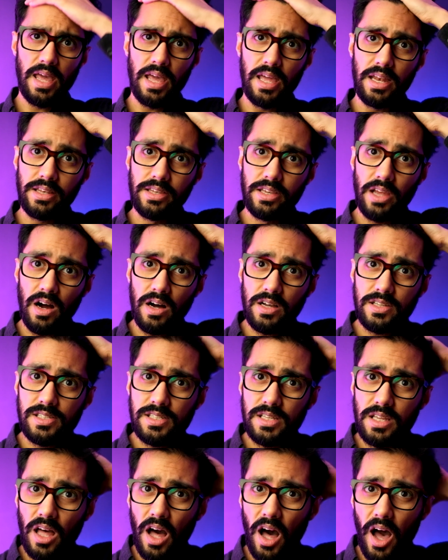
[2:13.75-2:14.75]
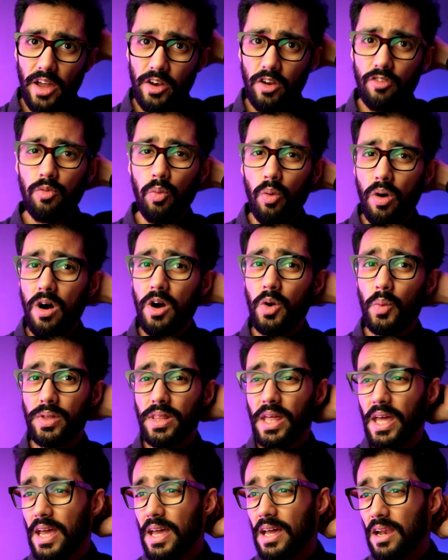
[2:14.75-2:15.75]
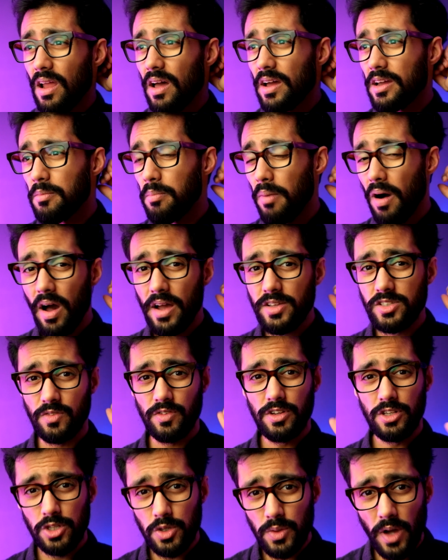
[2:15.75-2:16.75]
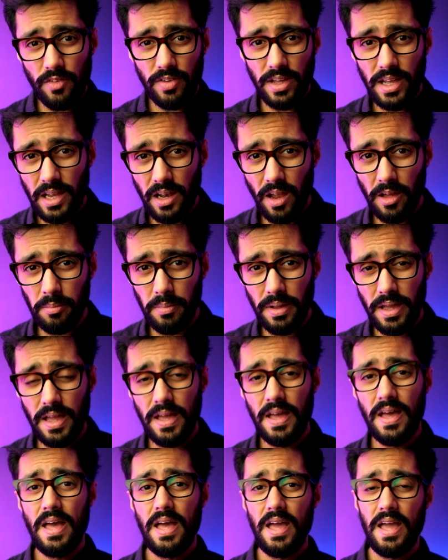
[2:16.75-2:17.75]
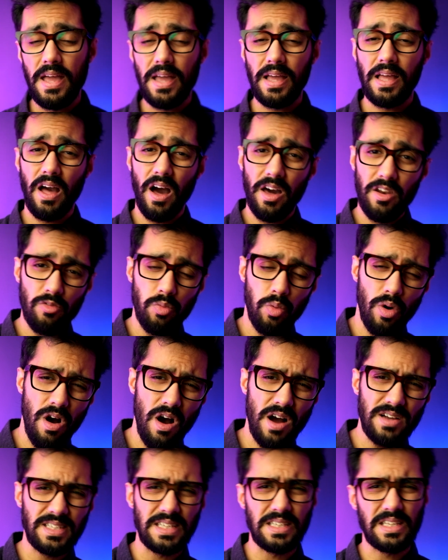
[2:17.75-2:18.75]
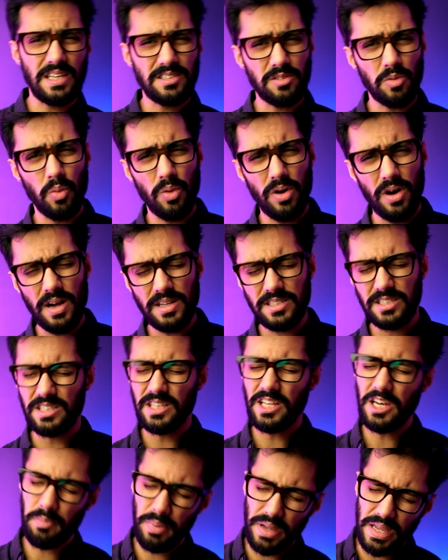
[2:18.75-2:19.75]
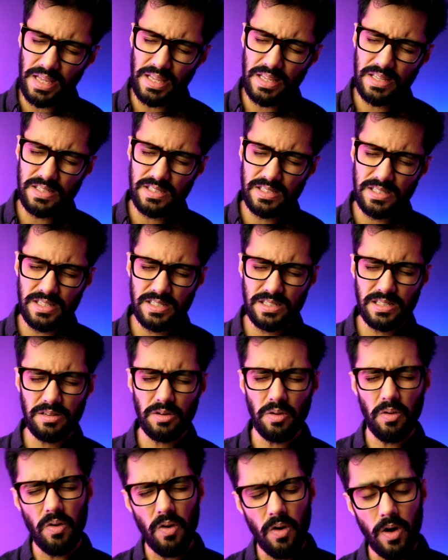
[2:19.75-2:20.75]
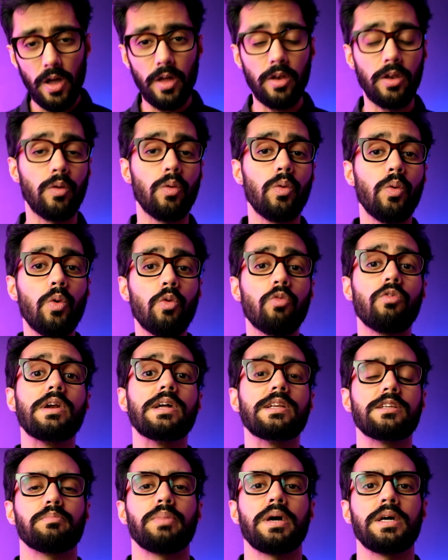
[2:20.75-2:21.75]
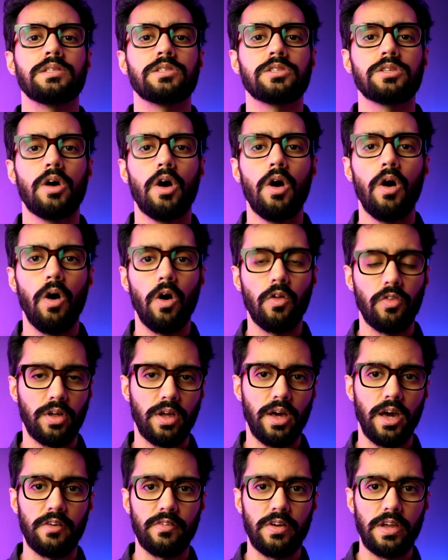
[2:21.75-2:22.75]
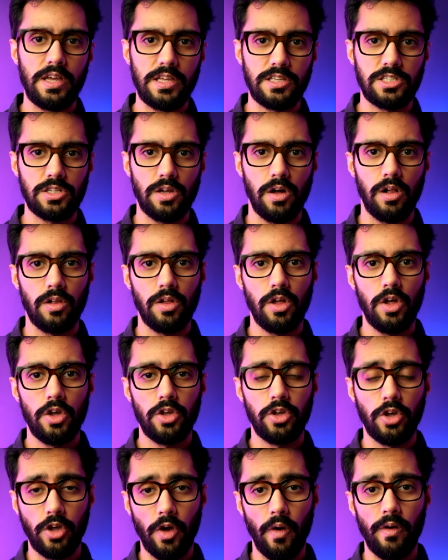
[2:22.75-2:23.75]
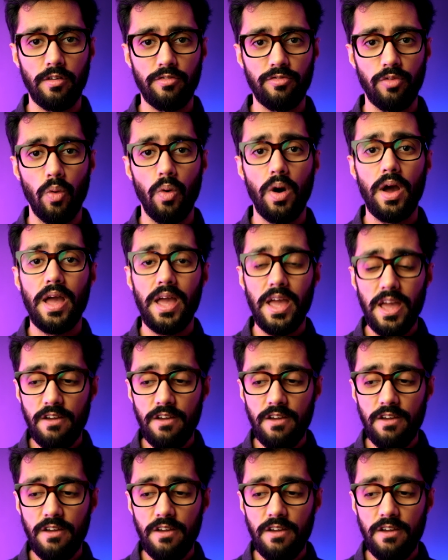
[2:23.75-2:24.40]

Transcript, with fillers: It does kind of work with hair like mine, so if you do have hair like me, it kind of works, it doesn't work, it's a little bit inconsistent, oh, it all really depends on the kind of hairstyle you're going for.